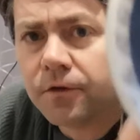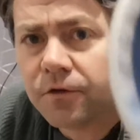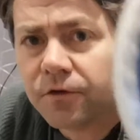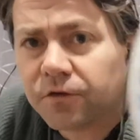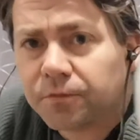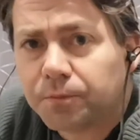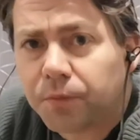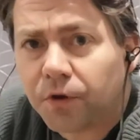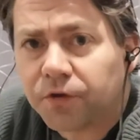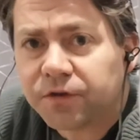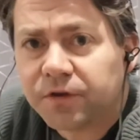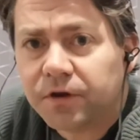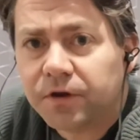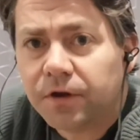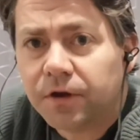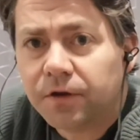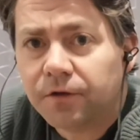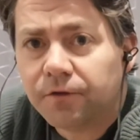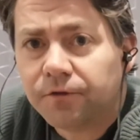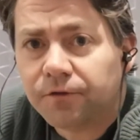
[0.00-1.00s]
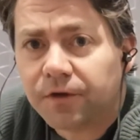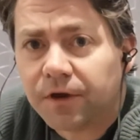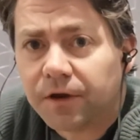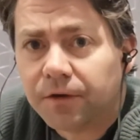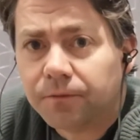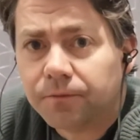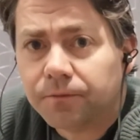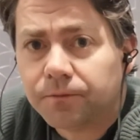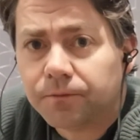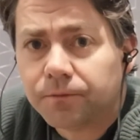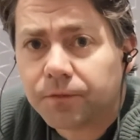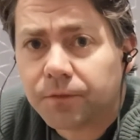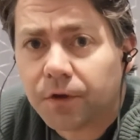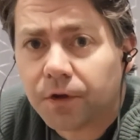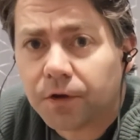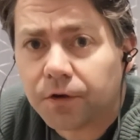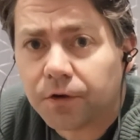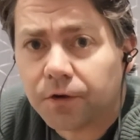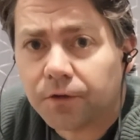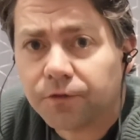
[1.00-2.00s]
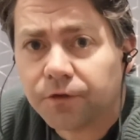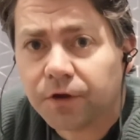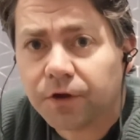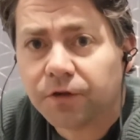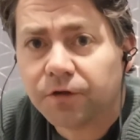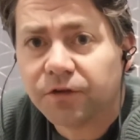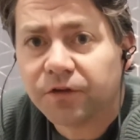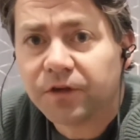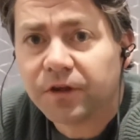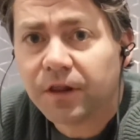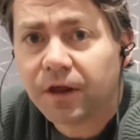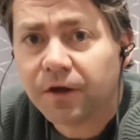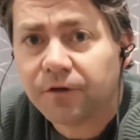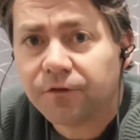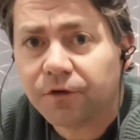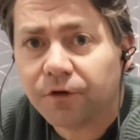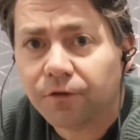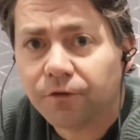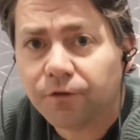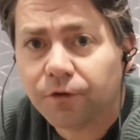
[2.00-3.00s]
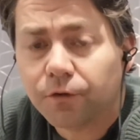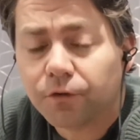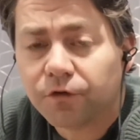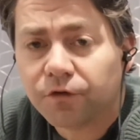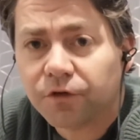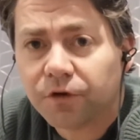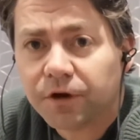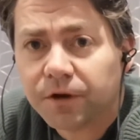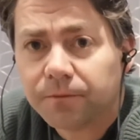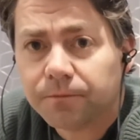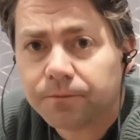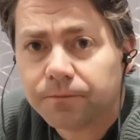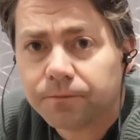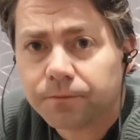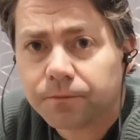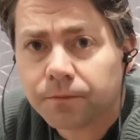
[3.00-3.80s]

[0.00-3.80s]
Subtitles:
Spotted Fin. I don't know if you can see that, if it'll focus on it.